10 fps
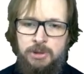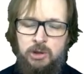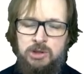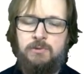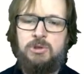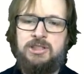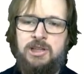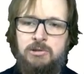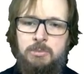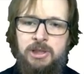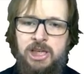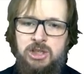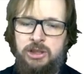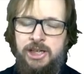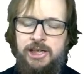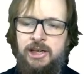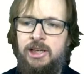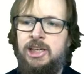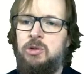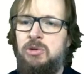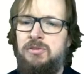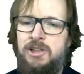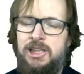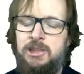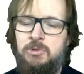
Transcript: Because if we start replication here, it will fail.